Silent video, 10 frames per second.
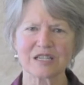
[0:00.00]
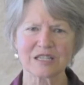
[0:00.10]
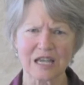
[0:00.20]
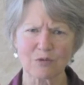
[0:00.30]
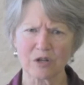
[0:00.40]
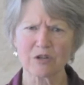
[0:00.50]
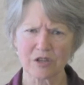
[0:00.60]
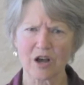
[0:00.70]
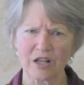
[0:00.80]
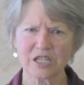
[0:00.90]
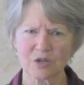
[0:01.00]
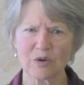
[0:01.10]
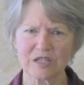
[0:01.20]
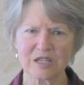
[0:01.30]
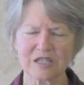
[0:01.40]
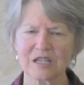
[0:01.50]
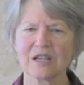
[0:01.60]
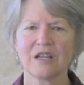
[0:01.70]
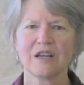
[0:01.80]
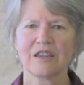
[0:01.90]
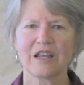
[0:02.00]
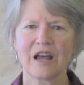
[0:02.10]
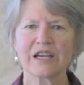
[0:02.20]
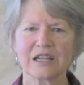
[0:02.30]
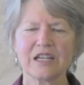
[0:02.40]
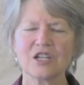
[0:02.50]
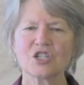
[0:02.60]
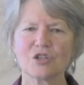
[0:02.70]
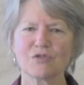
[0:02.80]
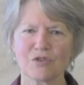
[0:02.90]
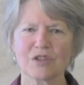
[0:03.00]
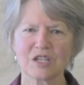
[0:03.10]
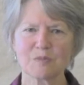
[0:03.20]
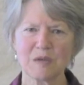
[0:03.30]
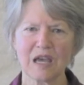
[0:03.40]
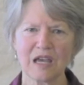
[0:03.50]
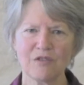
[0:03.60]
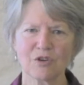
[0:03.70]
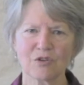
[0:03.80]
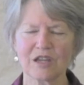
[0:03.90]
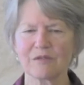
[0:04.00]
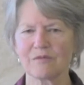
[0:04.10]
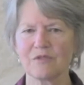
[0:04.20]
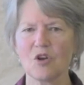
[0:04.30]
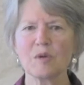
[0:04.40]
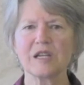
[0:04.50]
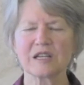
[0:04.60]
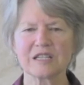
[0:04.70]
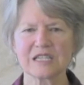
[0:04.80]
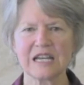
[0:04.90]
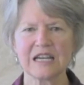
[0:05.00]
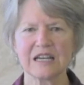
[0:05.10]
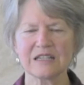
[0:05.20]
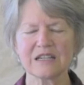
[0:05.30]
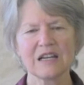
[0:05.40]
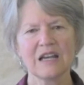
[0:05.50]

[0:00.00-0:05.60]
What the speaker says: It's like, what are the consequences that I can issue for this behavior that nobody can stand?